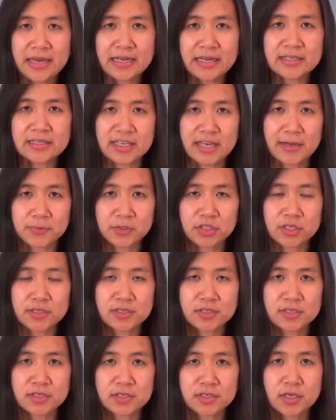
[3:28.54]
main
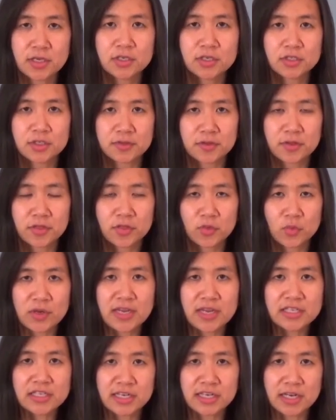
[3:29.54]
exceptions to the
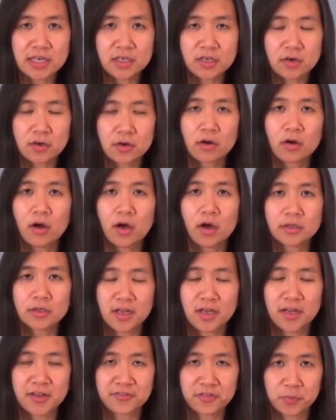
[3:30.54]
3-10-year
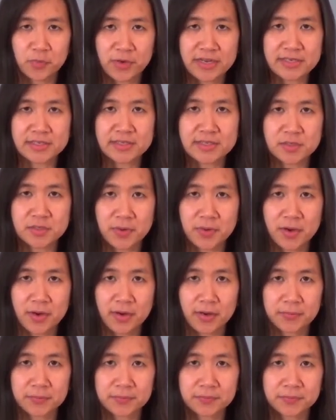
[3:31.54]
unlawful presence
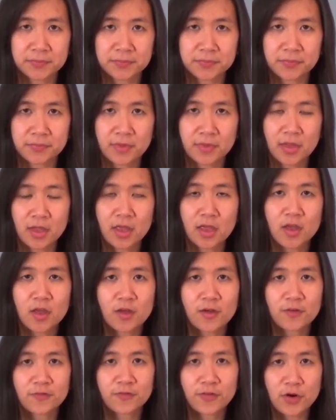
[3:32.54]
bar.
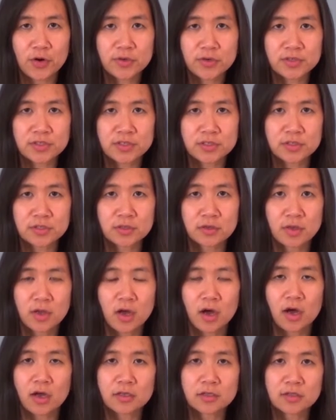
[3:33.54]
First,
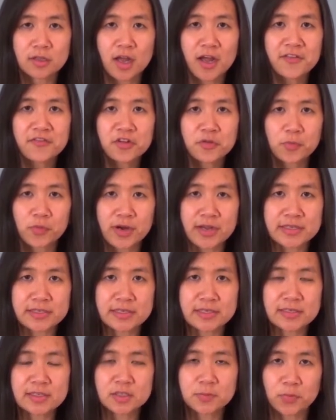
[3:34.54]
unlawful
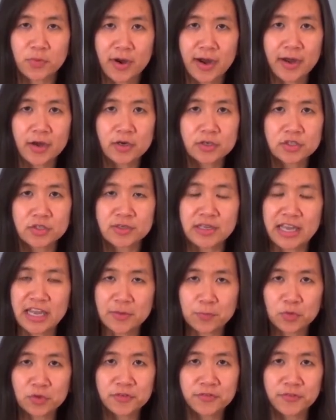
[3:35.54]
presence prior to
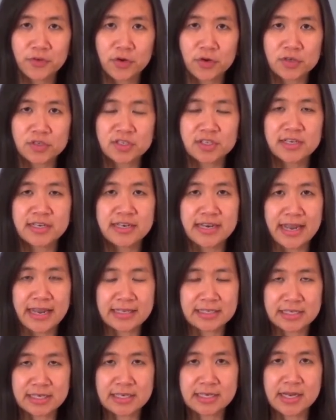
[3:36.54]
April 1st,
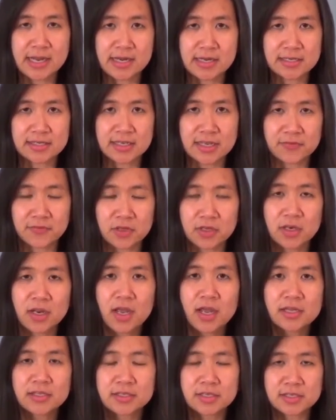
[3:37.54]
1997
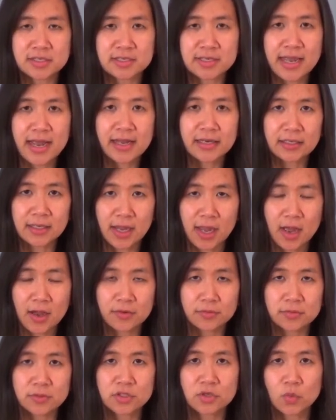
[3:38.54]
does not
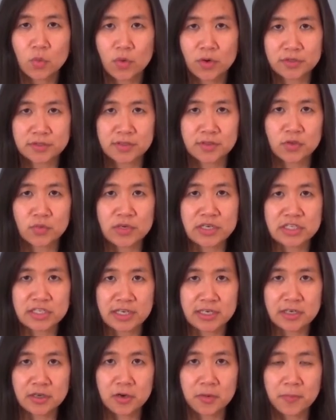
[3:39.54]
count towards the
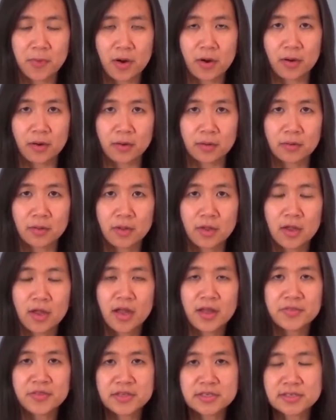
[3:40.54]
3-10-year bar.
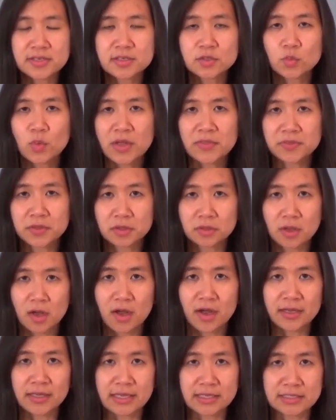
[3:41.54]
This is when the
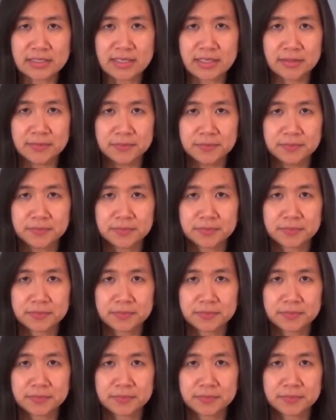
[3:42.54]
law kicked in.